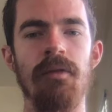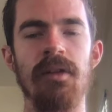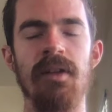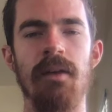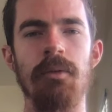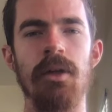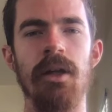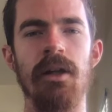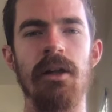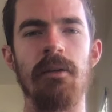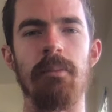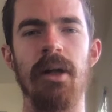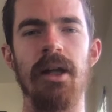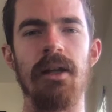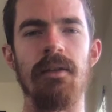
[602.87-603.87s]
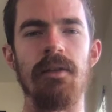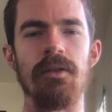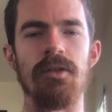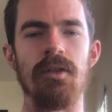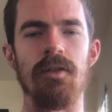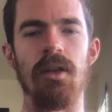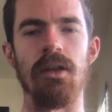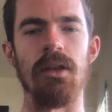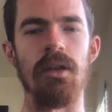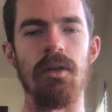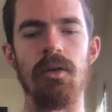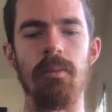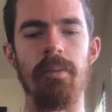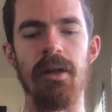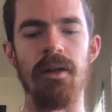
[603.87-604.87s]
time you get on a bike, there's just a little
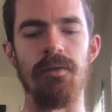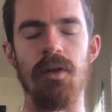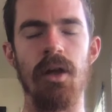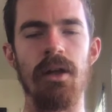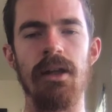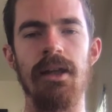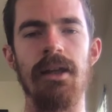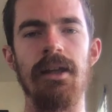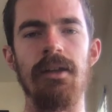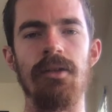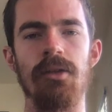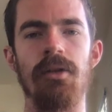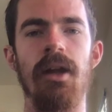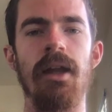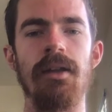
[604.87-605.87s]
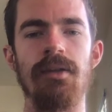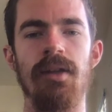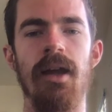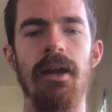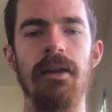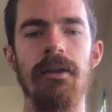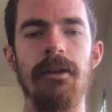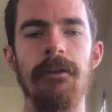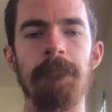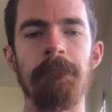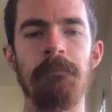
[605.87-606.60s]
bit of unease or anxiety.